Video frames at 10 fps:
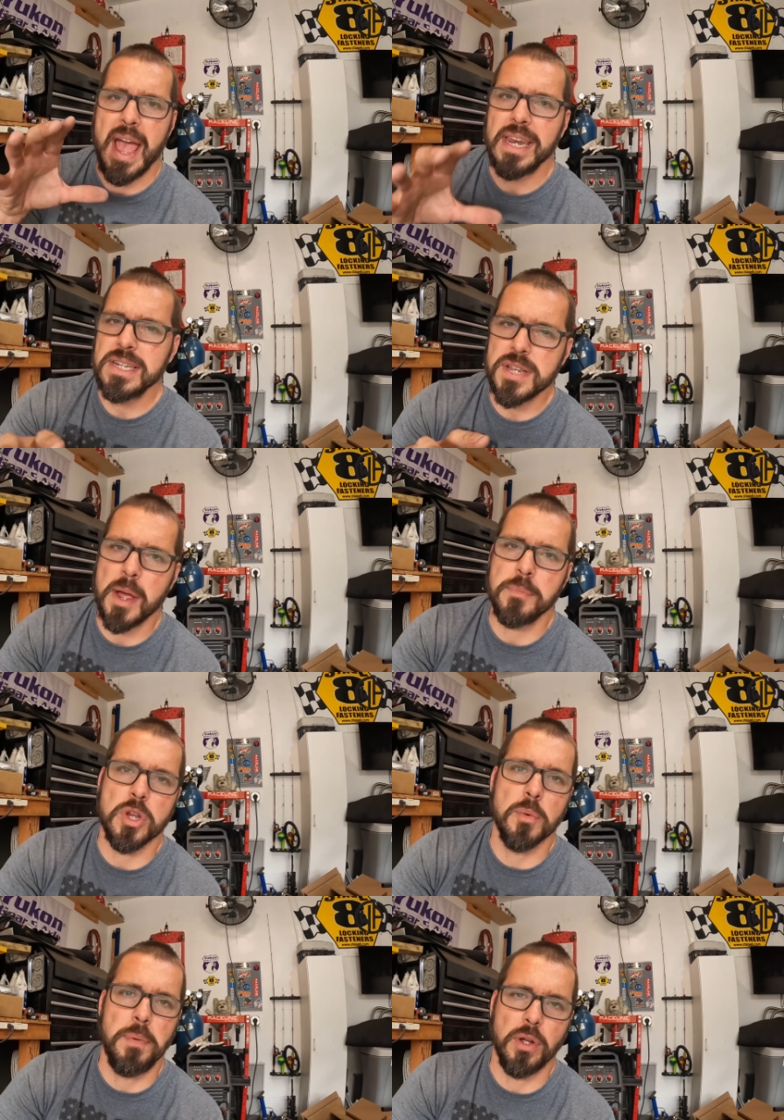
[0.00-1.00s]
Anytime that
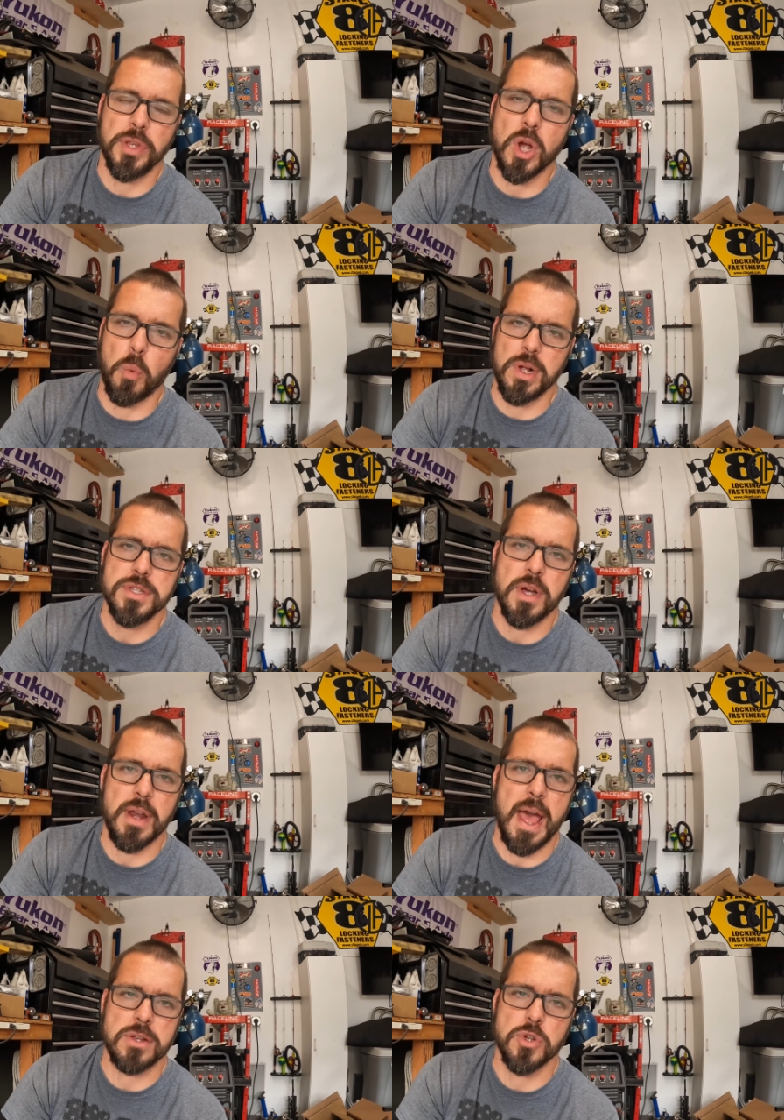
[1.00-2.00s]
you're building a one
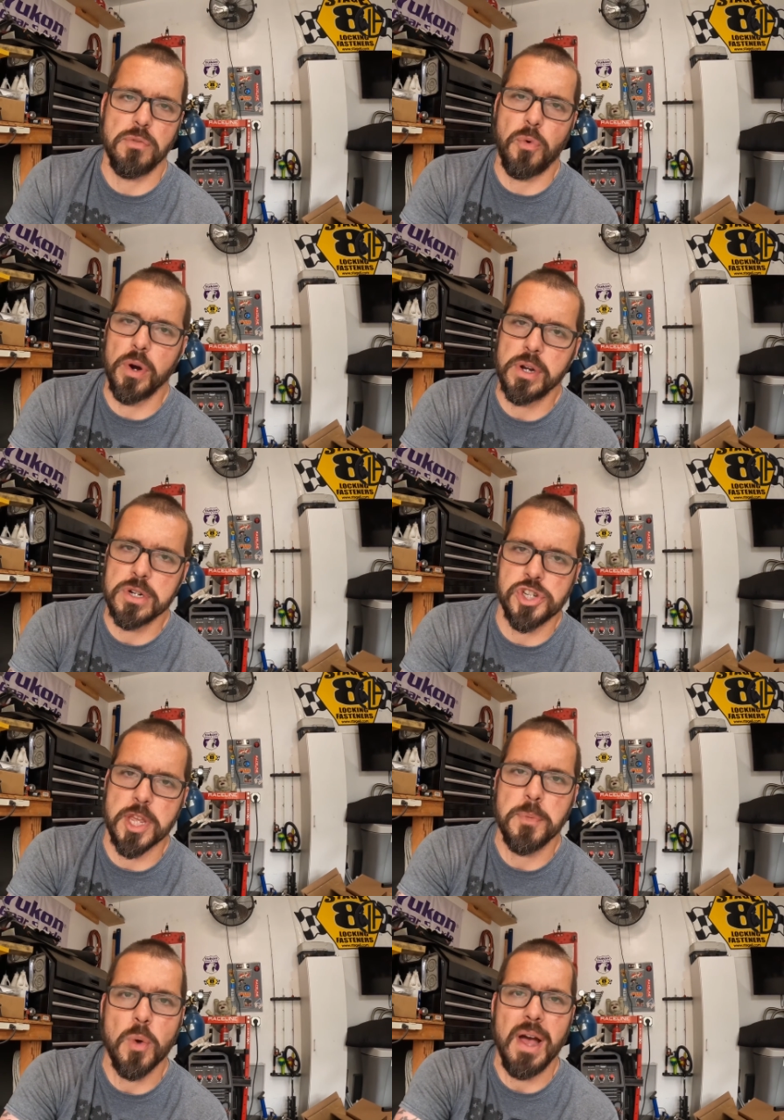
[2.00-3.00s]
ton axle for your
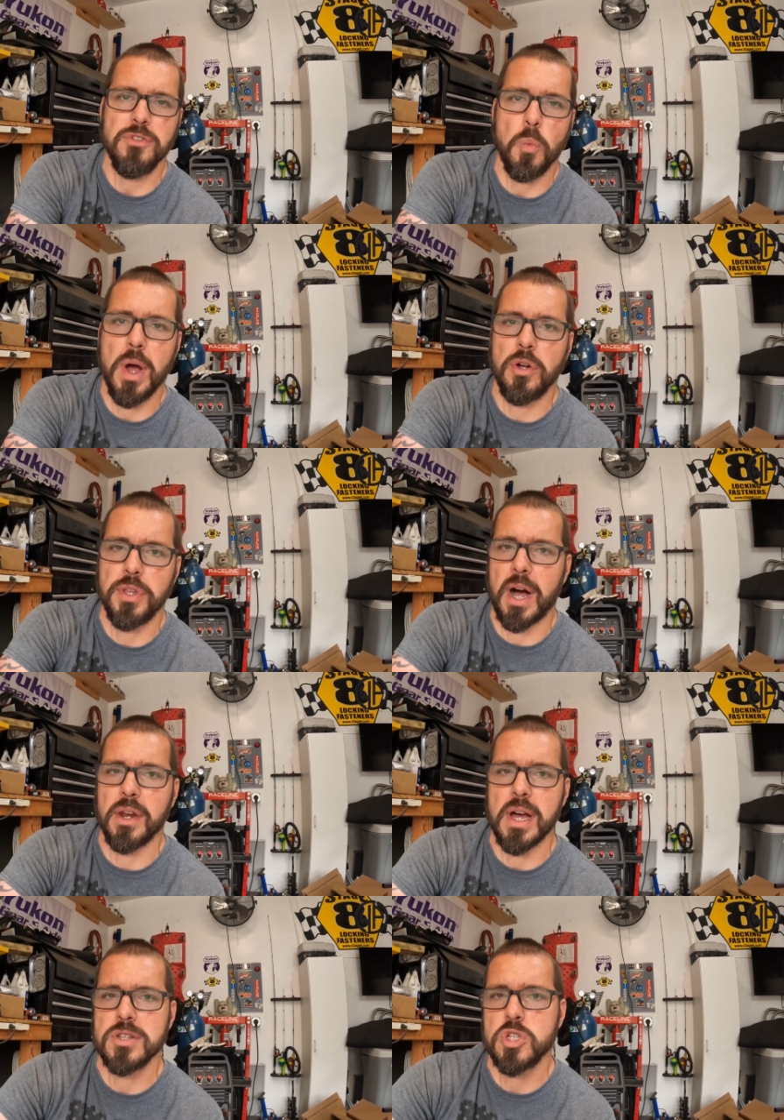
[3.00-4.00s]
Jeep, you have to weld
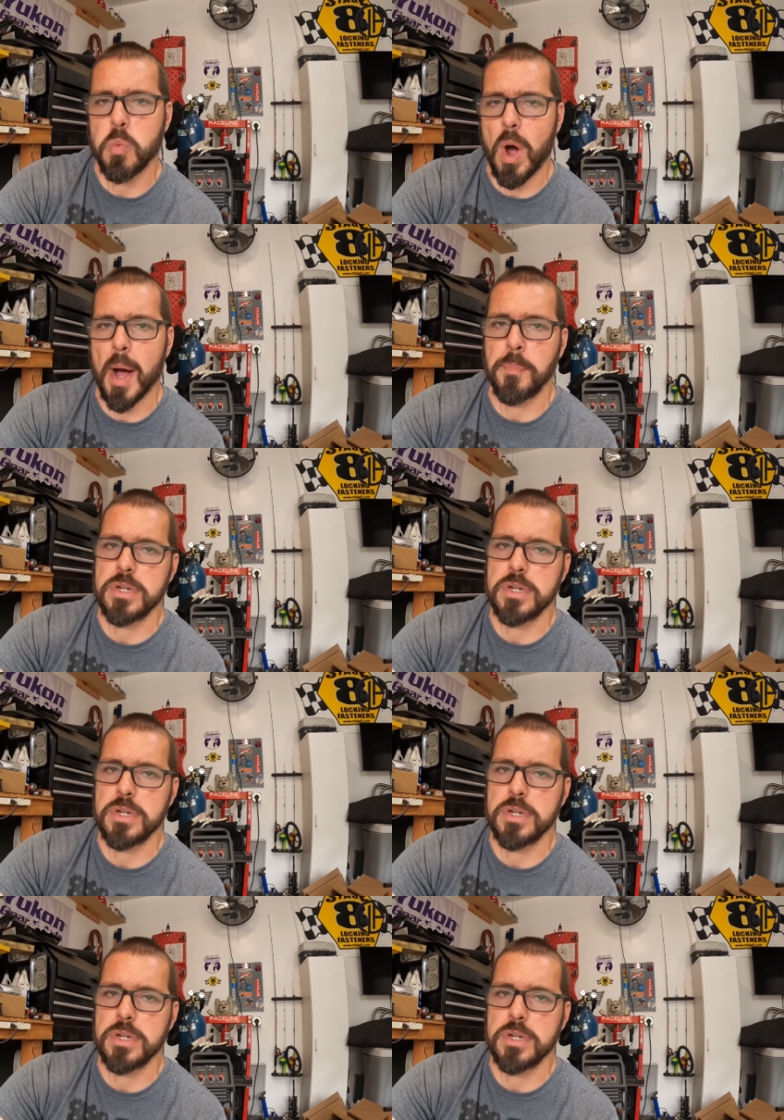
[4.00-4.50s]
on a swap